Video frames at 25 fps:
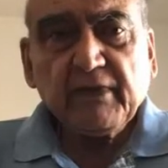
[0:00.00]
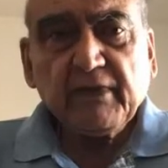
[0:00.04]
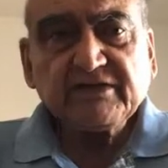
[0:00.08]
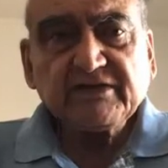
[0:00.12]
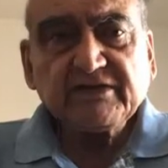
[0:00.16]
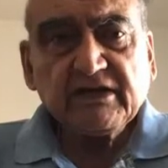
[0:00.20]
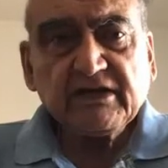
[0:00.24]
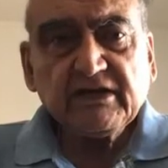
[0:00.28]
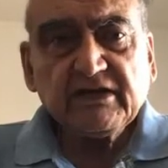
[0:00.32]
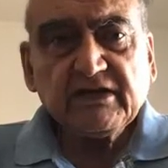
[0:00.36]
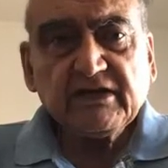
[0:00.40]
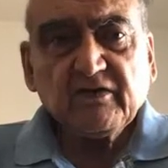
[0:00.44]

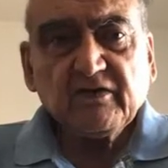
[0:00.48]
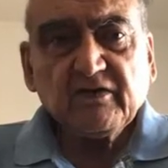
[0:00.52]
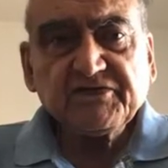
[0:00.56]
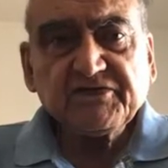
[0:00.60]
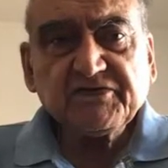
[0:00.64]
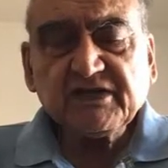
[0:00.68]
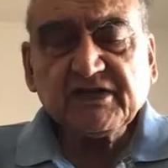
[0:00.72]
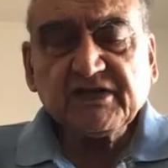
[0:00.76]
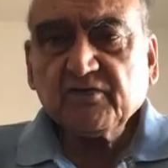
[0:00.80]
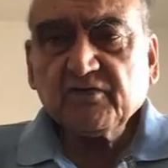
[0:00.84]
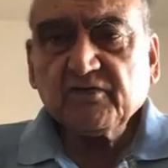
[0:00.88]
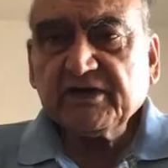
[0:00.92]

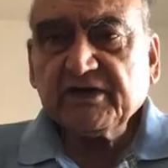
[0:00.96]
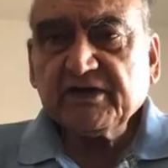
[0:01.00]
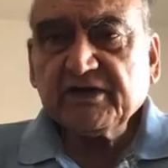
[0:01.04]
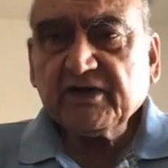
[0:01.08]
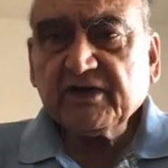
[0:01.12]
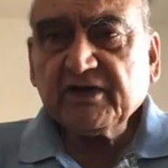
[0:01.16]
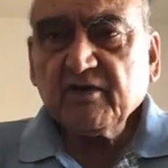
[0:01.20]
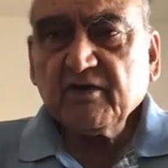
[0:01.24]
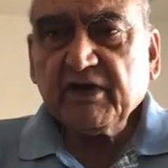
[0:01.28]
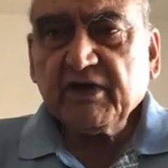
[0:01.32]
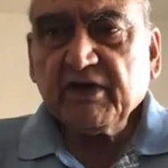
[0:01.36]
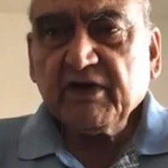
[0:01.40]
massacres of Sikhs
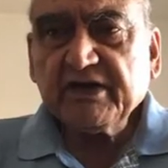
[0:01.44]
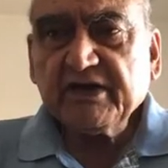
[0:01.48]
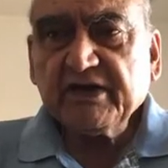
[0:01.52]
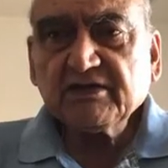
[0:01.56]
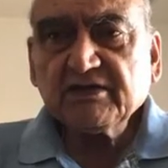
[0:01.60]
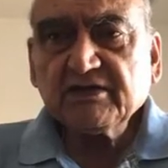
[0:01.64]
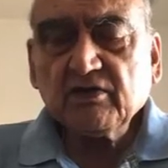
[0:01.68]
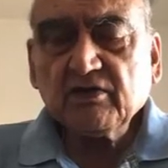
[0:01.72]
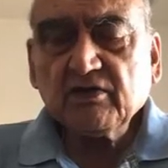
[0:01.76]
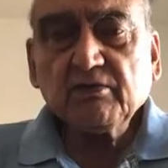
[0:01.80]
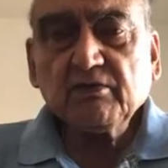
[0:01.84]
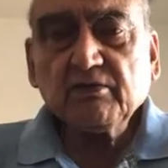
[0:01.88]
were taking
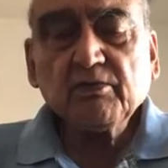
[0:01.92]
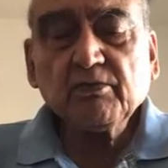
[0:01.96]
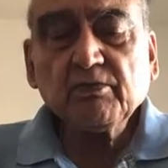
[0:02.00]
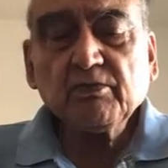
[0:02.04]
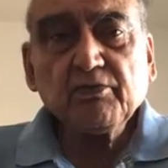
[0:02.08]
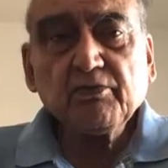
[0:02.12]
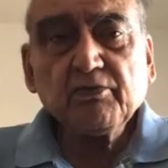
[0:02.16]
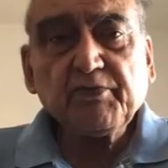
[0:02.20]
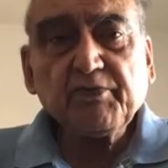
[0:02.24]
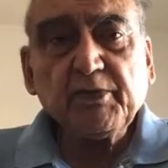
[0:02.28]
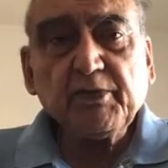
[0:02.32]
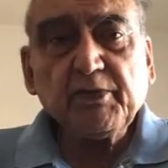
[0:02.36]
place
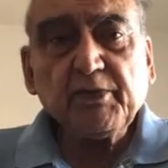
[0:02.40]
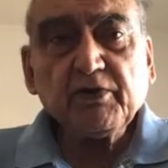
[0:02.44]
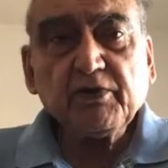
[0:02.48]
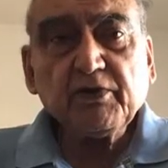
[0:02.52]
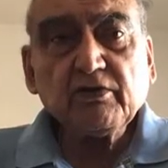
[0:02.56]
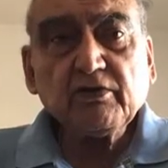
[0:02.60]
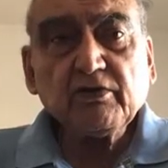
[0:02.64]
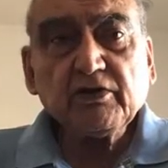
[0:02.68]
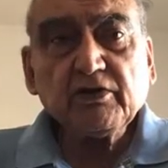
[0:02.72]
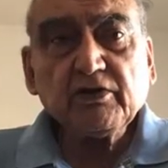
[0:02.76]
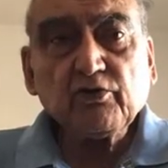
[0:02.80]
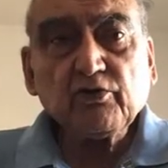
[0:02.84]
on
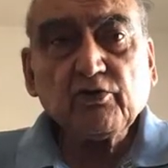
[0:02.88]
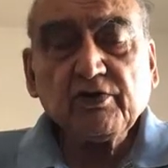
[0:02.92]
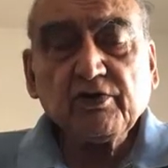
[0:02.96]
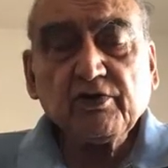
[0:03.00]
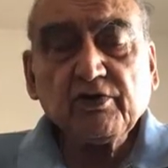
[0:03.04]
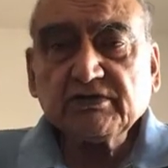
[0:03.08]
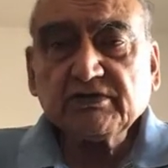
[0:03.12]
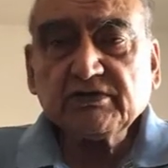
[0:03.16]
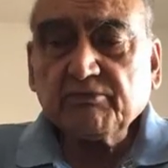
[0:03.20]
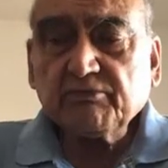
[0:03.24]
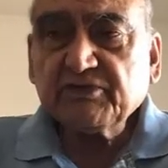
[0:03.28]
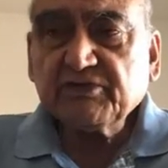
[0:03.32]
people on the
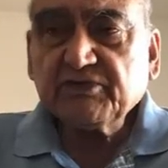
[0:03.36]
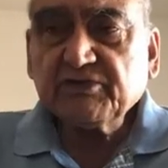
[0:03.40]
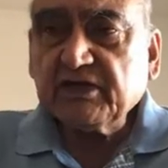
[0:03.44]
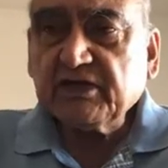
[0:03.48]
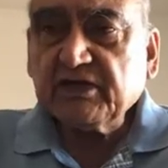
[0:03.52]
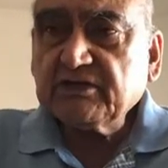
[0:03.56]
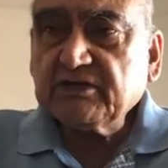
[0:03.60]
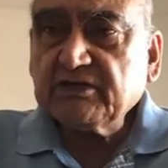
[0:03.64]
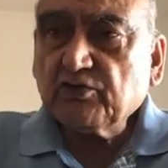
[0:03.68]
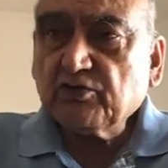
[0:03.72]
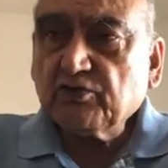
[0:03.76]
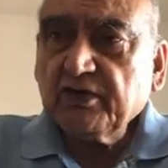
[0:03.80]
road,
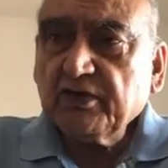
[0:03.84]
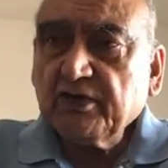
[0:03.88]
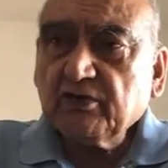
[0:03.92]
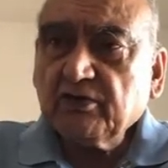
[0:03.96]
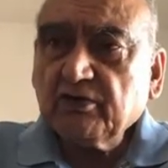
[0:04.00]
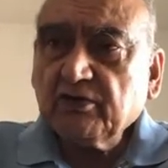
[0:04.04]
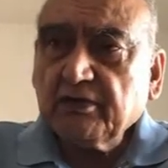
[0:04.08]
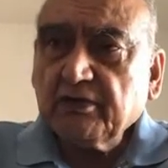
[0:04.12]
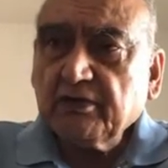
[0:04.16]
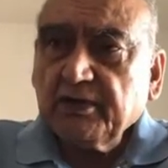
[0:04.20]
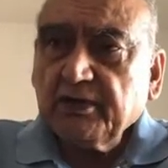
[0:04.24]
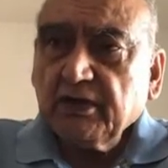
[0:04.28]
some Sikh is
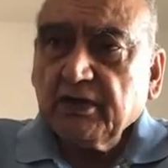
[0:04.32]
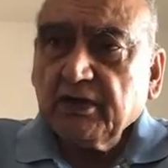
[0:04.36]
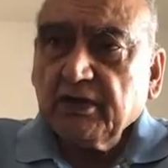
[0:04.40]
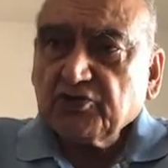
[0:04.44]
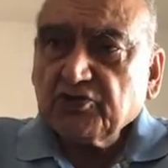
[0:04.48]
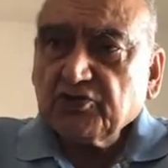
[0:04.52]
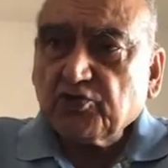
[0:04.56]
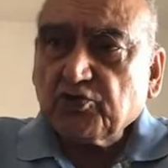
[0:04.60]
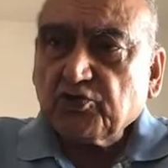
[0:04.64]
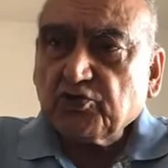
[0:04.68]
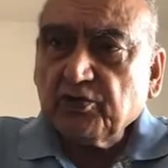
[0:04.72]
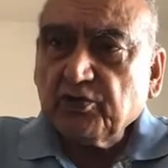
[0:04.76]
going on a
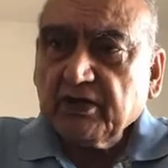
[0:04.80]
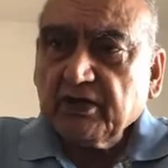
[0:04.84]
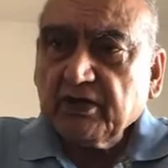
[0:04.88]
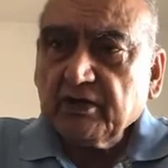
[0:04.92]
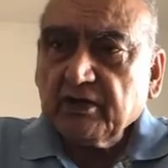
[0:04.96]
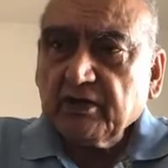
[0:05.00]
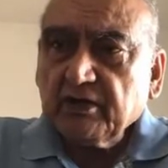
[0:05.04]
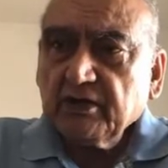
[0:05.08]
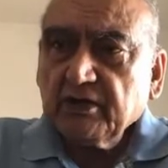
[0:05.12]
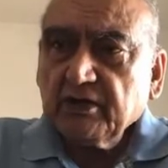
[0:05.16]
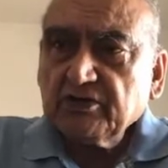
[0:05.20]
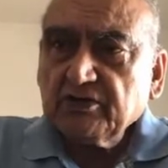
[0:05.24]

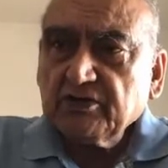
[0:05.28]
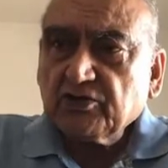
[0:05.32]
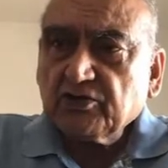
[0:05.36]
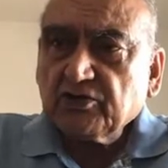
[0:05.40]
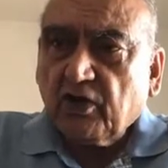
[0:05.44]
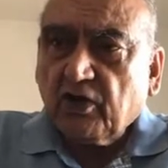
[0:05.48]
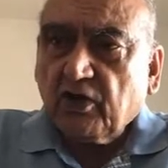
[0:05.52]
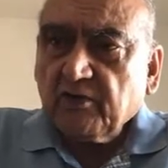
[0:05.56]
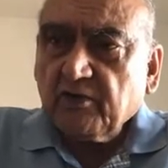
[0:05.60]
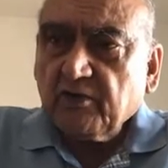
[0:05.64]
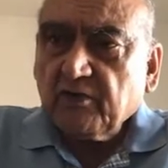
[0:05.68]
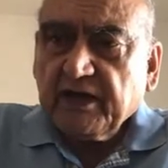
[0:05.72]
scooter,
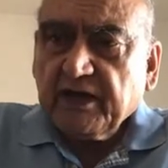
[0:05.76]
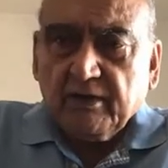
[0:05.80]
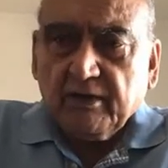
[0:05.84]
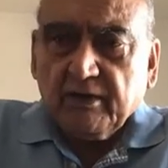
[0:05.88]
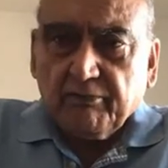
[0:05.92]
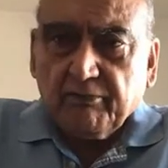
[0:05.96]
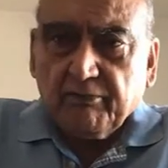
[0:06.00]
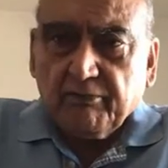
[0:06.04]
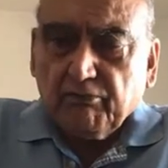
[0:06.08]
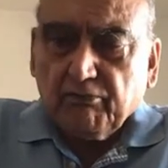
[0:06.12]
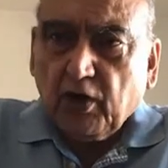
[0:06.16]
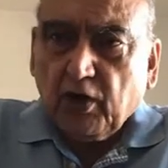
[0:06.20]
he's caught
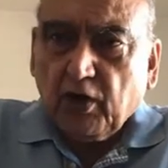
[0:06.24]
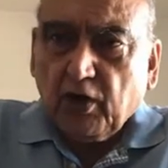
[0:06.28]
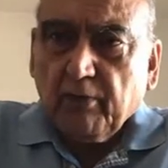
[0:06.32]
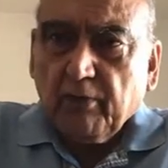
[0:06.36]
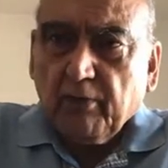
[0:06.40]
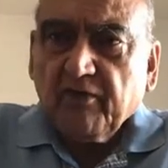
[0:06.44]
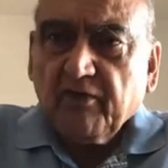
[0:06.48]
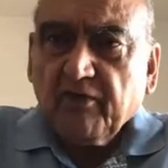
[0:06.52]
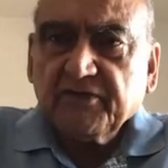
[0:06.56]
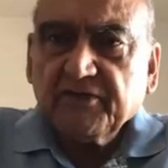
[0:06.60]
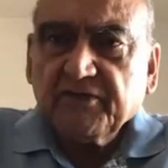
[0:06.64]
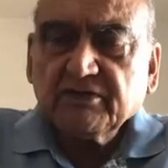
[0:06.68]
by a
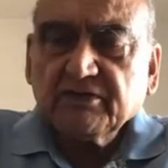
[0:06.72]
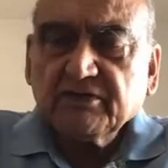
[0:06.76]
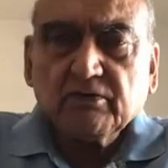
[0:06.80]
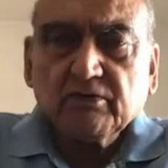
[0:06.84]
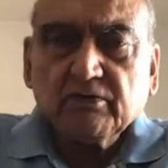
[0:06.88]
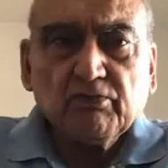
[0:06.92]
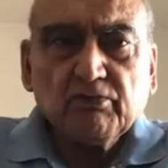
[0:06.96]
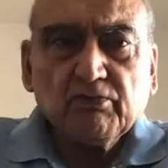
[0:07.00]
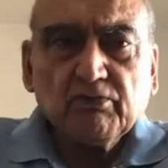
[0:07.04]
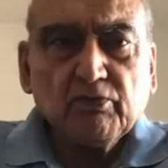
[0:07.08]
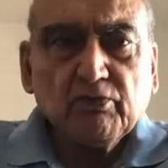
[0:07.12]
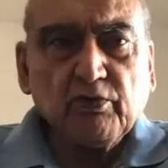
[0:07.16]
mob of
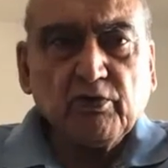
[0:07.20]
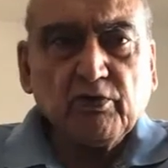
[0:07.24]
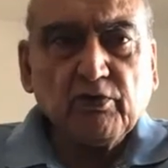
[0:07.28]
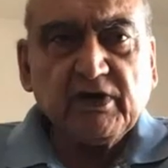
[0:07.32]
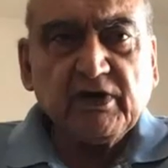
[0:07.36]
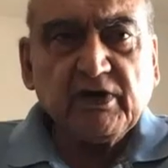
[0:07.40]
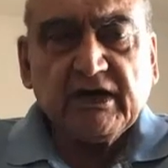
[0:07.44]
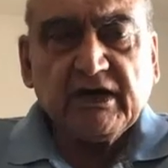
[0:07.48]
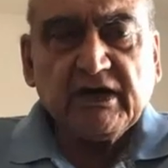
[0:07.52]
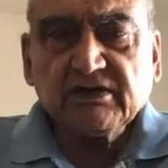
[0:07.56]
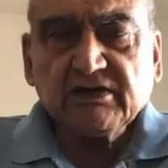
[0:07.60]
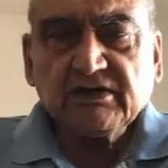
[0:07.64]
these
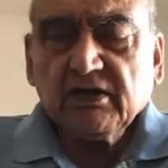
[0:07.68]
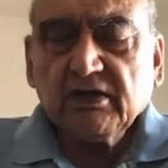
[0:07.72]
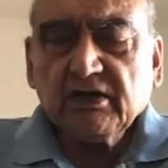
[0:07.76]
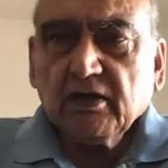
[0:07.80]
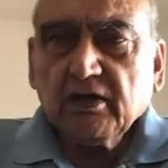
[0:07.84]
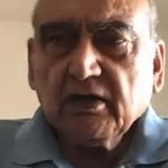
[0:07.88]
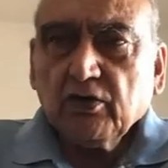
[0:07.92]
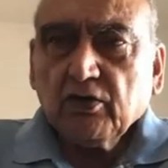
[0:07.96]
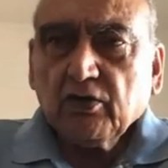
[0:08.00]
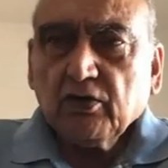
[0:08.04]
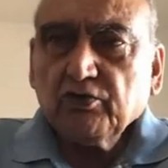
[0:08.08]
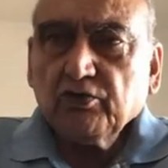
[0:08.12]

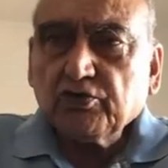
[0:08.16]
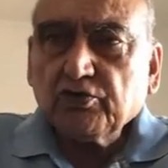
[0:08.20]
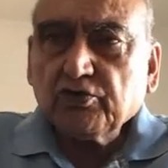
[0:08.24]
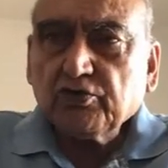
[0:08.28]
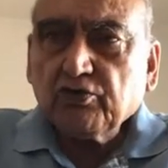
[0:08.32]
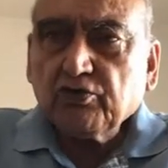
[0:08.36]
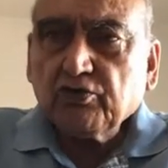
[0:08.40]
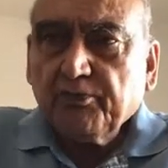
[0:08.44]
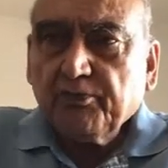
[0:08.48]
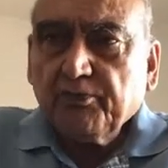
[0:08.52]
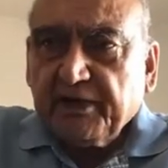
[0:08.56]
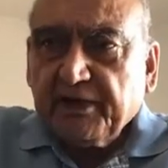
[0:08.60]
gundas
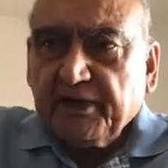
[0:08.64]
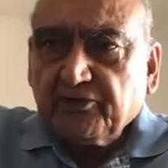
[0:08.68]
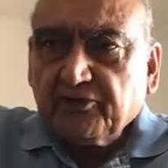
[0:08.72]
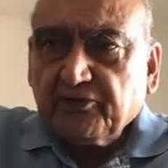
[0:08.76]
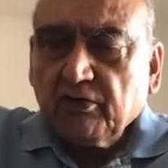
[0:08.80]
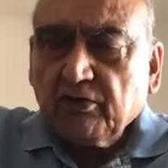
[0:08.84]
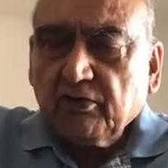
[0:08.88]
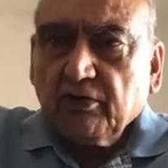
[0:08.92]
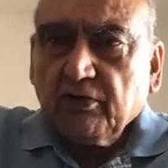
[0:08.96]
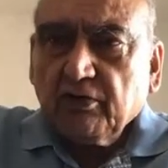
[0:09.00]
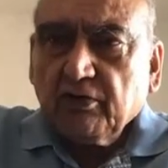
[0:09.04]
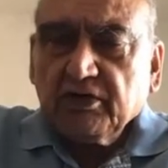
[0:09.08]
who throw
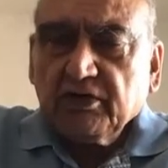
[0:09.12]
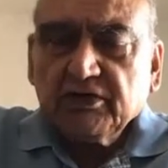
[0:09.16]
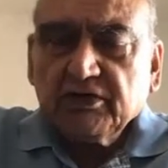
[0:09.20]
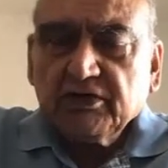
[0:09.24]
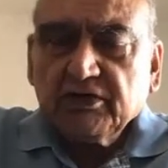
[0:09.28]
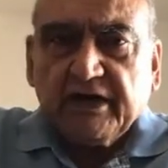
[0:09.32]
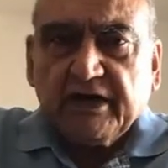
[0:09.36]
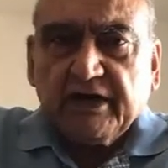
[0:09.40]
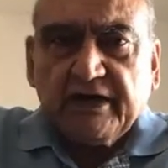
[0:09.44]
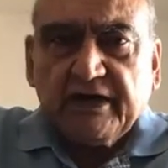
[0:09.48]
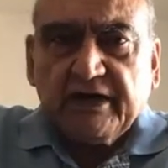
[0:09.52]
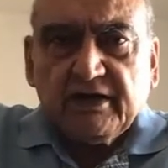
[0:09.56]
petrol
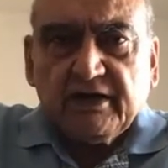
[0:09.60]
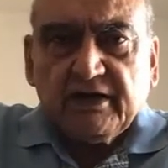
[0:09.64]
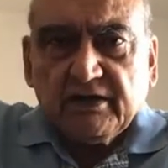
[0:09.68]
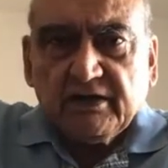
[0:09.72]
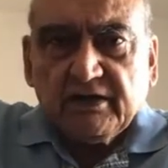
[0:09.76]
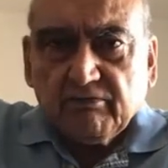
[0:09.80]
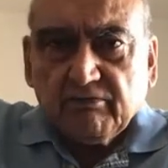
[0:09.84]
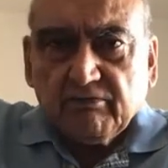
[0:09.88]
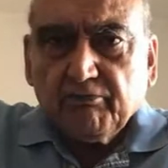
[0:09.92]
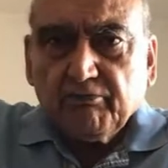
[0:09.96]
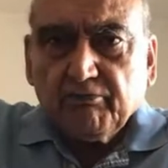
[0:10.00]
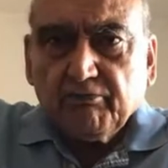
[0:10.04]
on his
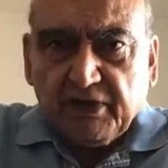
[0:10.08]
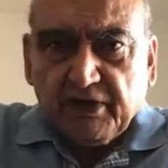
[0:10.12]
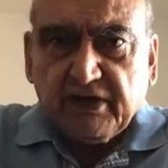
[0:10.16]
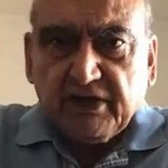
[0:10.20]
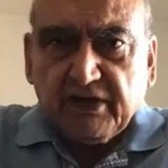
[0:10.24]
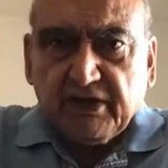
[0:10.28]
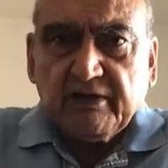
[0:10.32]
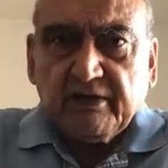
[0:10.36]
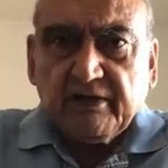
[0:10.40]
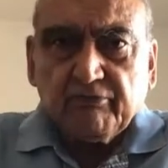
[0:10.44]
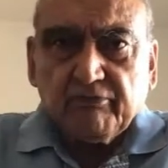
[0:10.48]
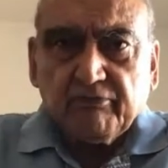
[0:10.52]
head and
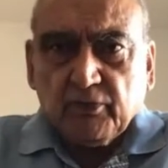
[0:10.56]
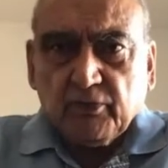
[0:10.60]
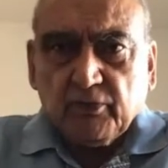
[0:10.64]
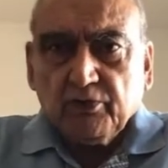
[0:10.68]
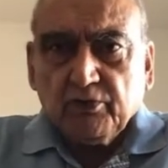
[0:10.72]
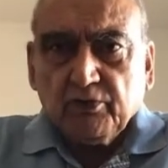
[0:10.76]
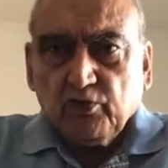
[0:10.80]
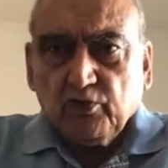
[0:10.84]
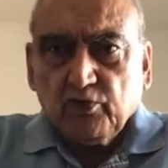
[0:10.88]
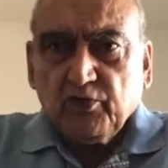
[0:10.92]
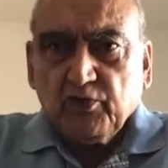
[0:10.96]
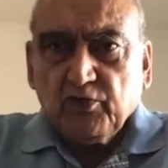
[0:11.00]
burn him.